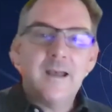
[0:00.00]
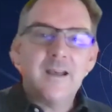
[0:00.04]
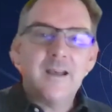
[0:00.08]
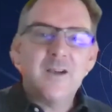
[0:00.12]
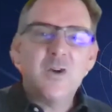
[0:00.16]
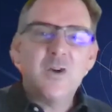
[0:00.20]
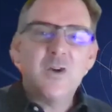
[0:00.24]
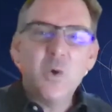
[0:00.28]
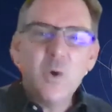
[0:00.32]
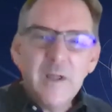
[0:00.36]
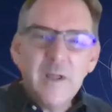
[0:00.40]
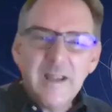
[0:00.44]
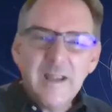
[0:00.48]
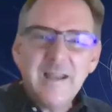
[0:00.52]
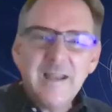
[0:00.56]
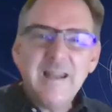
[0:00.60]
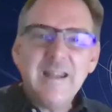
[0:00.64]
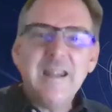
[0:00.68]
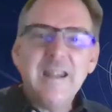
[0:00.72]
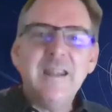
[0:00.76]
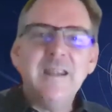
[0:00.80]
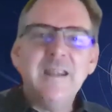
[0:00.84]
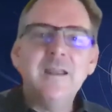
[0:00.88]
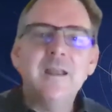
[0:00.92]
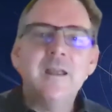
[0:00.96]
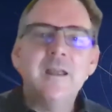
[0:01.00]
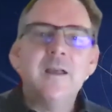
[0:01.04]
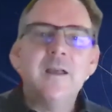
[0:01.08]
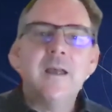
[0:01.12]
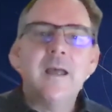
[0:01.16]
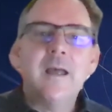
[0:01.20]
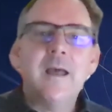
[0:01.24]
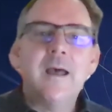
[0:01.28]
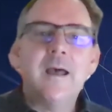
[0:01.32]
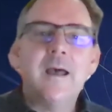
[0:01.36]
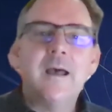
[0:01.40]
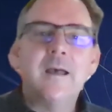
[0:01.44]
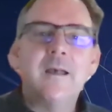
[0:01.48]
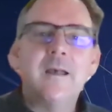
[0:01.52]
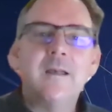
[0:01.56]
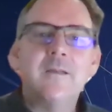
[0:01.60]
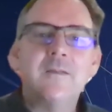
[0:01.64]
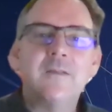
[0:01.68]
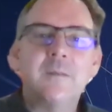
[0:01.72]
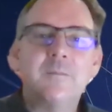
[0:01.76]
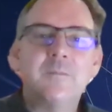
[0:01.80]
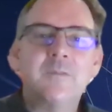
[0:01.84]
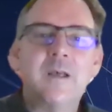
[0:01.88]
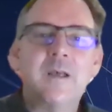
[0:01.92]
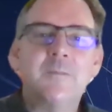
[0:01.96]
coyly,
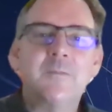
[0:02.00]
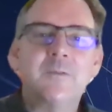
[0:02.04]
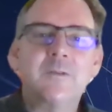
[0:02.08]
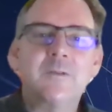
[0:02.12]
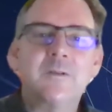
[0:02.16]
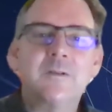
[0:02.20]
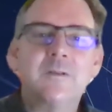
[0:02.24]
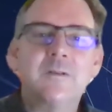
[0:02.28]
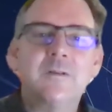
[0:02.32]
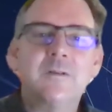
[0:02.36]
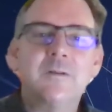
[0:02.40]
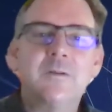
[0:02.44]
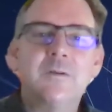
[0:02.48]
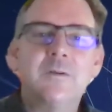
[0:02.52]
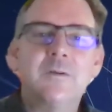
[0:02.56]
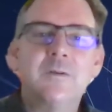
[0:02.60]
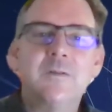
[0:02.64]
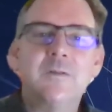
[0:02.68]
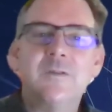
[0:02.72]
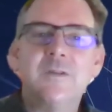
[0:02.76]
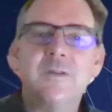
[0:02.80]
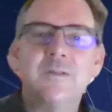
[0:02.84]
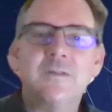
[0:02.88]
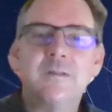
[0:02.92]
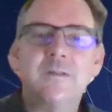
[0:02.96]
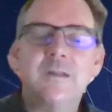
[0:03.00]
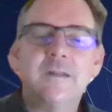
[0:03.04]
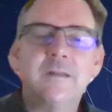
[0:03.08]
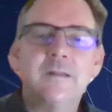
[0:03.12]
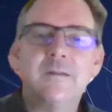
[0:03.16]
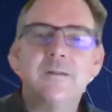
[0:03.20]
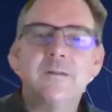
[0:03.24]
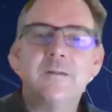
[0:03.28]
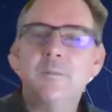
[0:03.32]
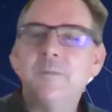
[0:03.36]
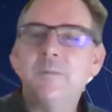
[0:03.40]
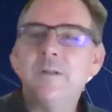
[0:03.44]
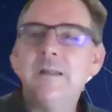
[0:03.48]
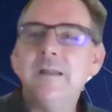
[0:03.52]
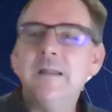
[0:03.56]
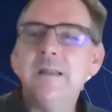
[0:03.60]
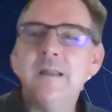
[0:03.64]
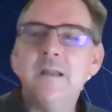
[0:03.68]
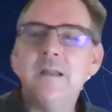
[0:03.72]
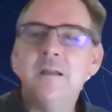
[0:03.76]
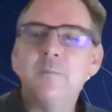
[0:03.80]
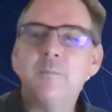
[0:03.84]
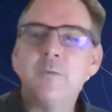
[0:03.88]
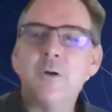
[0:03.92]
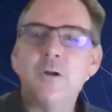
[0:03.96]
sometimes just completely
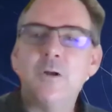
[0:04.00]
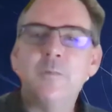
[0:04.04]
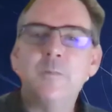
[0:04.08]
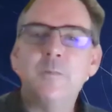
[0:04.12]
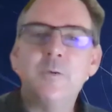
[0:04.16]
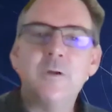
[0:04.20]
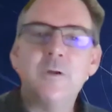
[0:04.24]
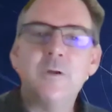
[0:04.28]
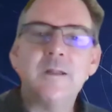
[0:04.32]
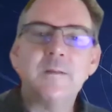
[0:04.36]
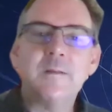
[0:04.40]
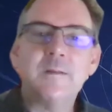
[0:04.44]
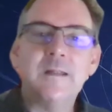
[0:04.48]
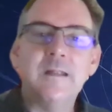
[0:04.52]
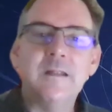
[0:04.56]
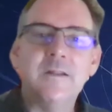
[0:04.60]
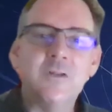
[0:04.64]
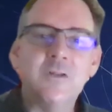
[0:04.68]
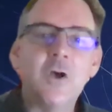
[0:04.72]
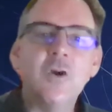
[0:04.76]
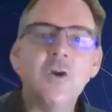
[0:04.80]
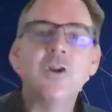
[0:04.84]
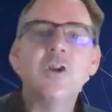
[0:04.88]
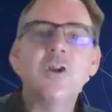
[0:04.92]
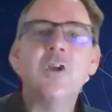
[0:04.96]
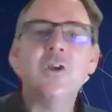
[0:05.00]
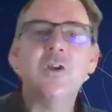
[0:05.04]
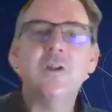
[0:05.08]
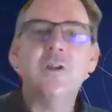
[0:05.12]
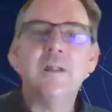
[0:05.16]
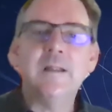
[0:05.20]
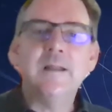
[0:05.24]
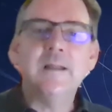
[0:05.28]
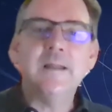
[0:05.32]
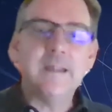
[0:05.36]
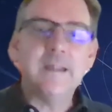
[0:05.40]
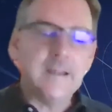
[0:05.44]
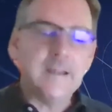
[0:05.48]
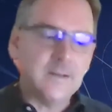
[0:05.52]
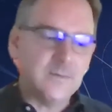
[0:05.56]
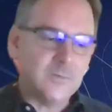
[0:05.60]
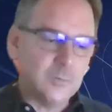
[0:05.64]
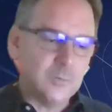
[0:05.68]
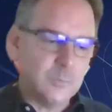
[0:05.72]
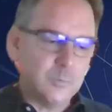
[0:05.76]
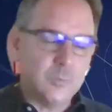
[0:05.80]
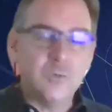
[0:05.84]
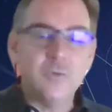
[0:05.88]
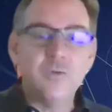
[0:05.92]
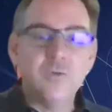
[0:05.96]
inappropriately, toe-curlingly, is
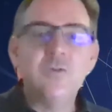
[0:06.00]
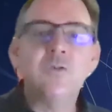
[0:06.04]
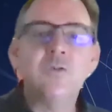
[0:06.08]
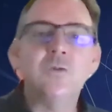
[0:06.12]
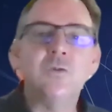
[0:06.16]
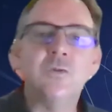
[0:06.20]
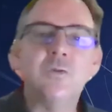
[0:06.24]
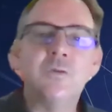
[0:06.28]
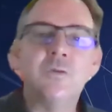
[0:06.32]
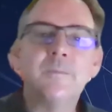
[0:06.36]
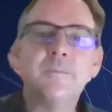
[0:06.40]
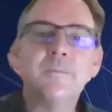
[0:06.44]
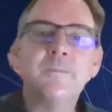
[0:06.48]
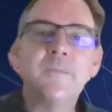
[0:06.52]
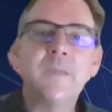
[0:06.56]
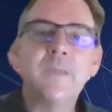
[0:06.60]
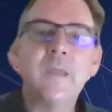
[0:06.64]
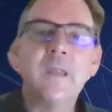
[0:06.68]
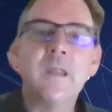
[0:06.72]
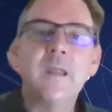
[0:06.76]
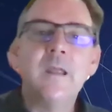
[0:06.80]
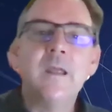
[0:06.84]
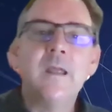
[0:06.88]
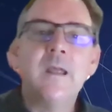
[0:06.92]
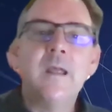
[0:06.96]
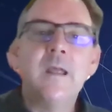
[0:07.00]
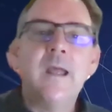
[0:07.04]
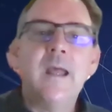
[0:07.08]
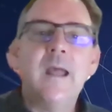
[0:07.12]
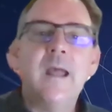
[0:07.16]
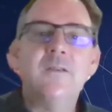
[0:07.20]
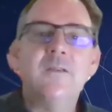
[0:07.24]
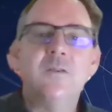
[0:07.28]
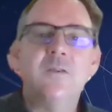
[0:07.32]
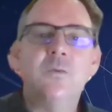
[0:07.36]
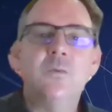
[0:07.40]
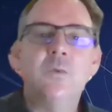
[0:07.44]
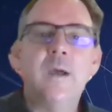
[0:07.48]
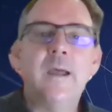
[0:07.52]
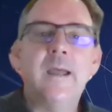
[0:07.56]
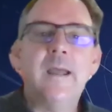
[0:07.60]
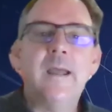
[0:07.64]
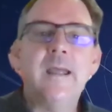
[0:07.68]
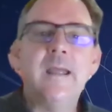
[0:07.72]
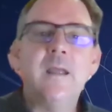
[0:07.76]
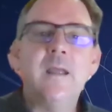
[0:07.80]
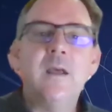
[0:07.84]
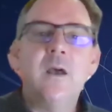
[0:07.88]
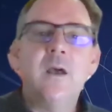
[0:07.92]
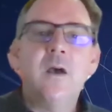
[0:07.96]
Ubuntu, as a
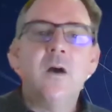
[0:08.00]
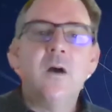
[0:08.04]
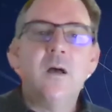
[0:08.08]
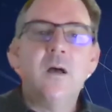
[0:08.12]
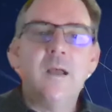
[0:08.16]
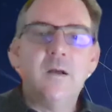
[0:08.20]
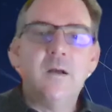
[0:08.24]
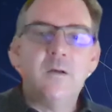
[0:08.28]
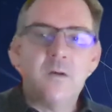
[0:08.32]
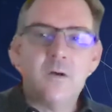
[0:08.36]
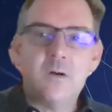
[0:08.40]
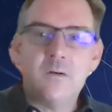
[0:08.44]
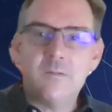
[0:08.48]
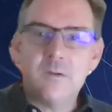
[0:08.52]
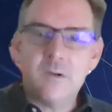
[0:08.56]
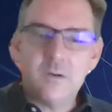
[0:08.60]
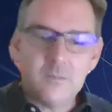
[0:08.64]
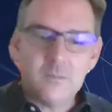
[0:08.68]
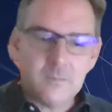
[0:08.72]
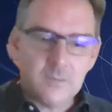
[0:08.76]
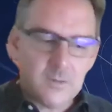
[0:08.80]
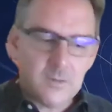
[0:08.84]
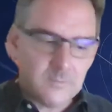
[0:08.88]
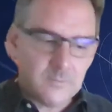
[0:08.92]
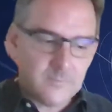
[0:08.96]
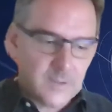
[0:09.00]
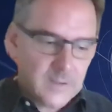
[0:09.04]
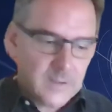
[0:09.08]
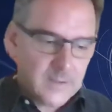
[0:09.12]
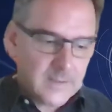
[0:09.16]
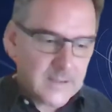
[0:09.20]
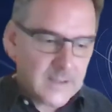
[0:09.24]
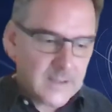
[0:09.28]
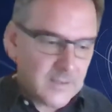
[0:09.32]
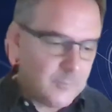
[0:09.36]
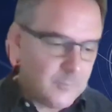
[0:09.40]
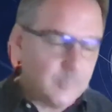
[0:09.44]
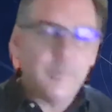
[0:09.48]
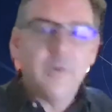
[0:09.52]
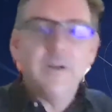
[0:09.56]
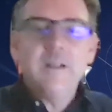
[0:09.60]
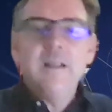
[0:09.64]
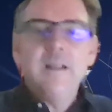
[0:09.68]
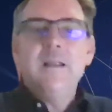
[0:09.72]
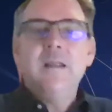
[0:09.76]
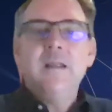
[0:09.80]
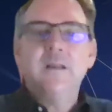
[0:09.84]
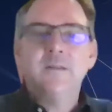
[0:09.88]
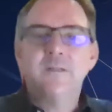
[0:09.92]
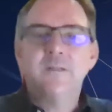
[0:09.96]
way of kind of
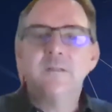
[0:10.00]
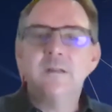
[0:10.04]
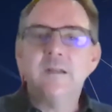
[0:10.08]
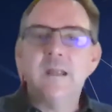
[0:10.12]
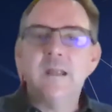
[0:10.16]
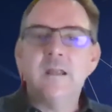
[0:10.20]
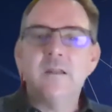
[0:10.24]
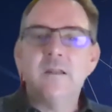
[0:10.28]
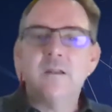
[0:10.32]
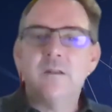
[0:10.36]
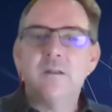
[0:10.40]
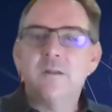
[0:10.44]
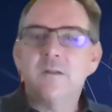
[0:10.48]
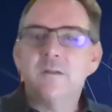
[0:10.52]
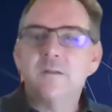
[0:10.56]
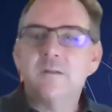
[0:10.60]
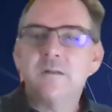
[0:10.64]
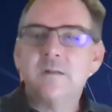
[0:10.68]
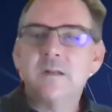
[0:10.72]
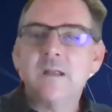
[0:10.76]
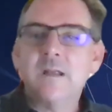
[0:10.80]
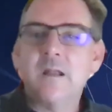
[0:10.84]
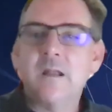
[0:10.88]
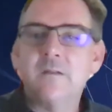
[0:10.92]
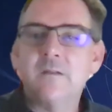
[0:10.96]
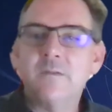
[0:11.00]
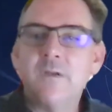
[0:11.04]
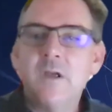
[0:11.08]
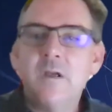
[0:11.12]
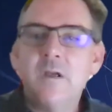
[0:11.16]
bringing us together, this kind of